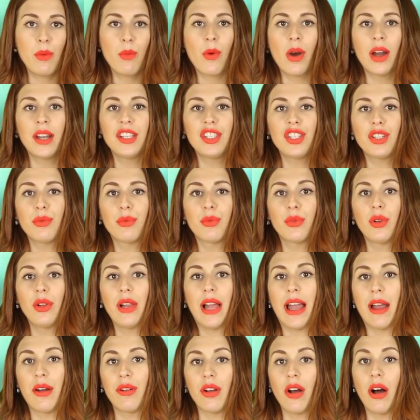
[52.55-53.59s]
wanted to rule
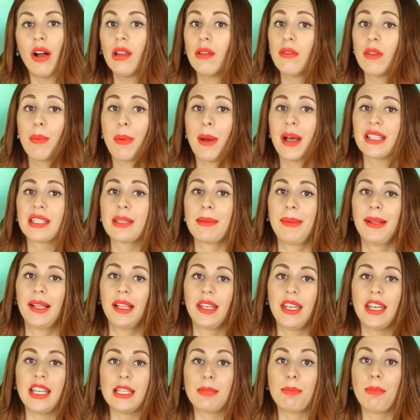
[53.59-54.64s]
out all of the
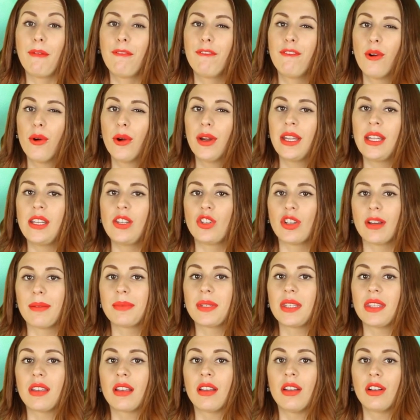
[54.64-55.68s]
possibilities before he
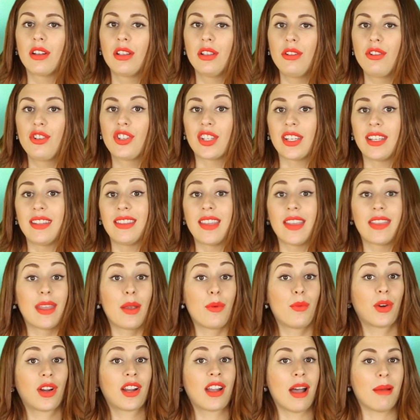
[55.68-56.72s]
jumped to the conclusion that
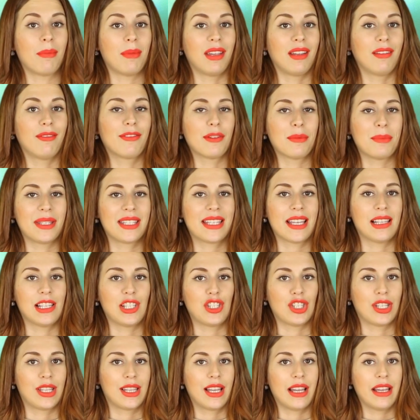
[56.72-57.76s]
they were coming from
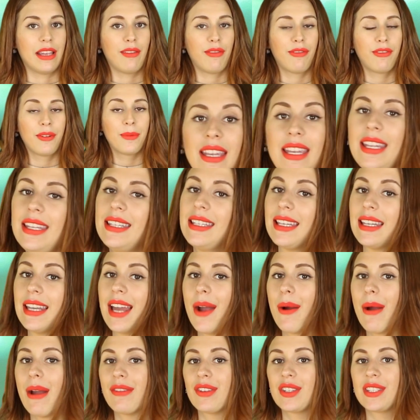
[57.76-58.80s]
intelligent life. He did,
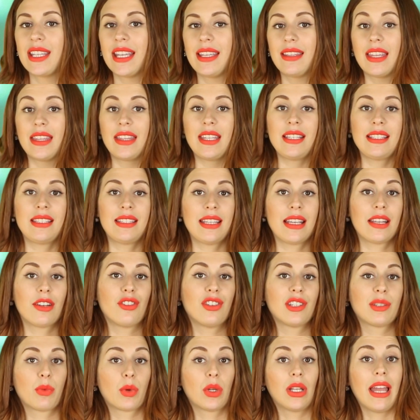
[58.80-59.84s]
however, say that these
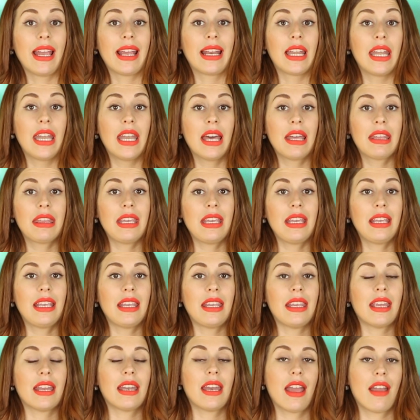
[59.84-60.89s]
signals were like nothing he had